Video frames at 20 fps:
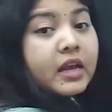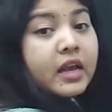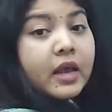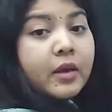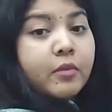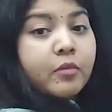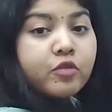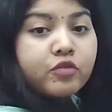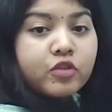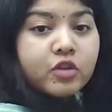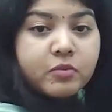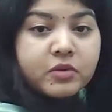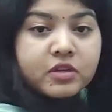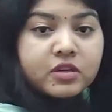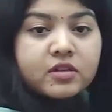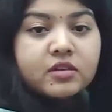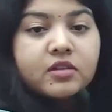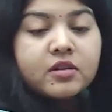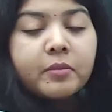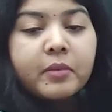aim of the
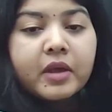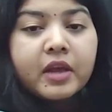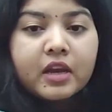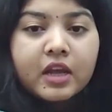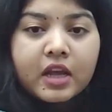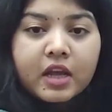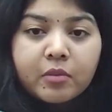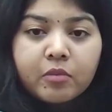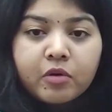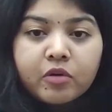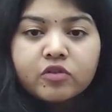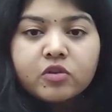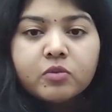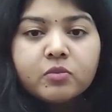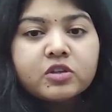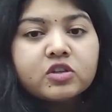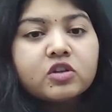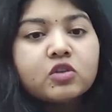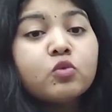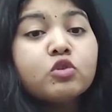mission? The main aim of the
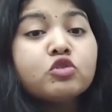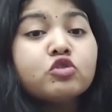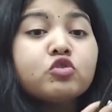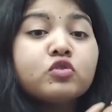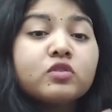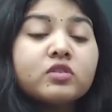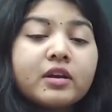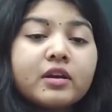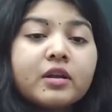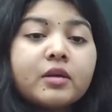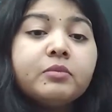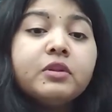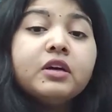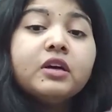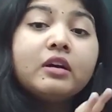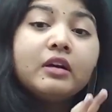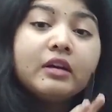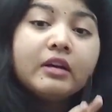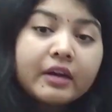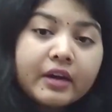mission was to set up the
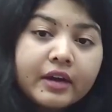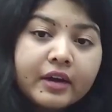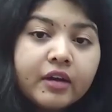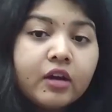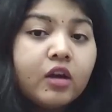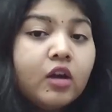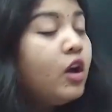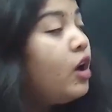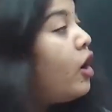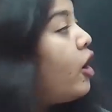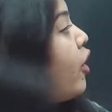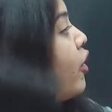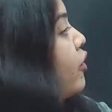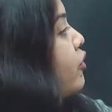grid of